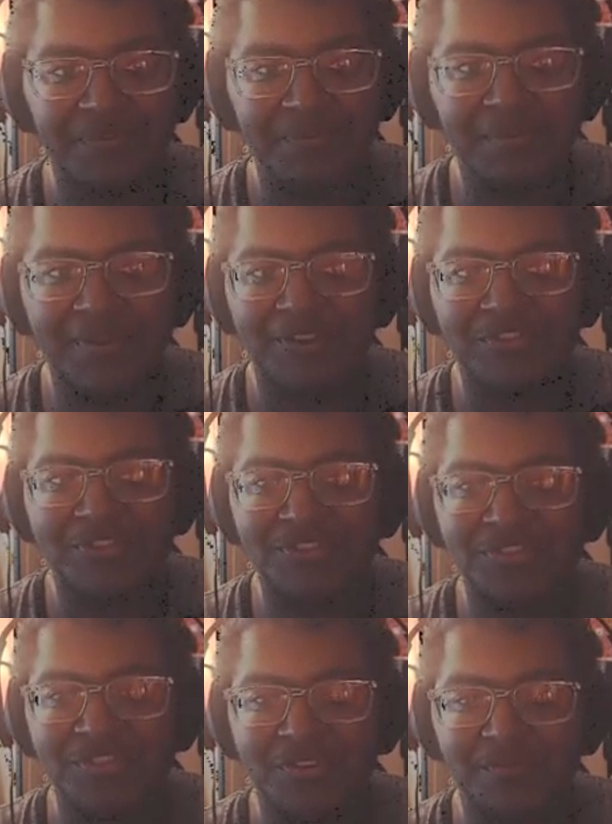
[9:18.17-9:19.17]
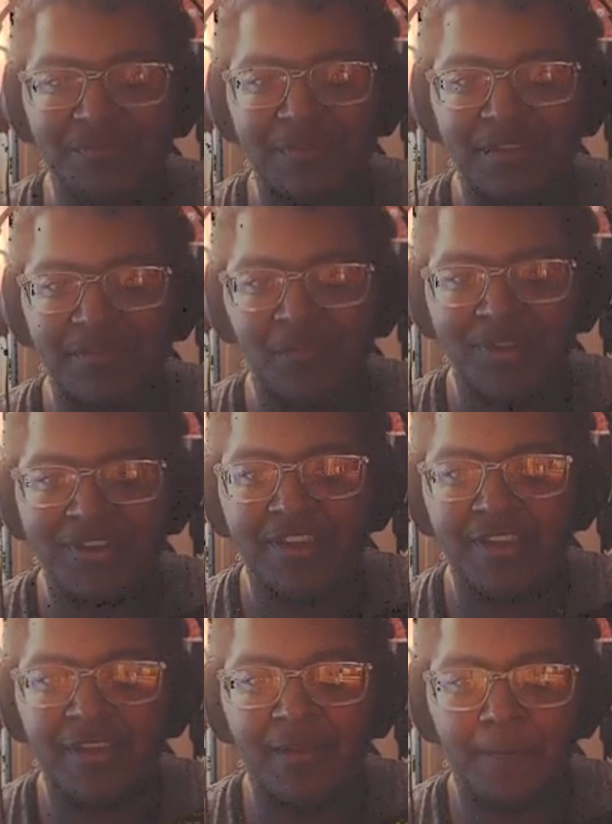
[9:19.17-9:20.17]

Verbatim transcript: Maybe I'll introduce you to him one day.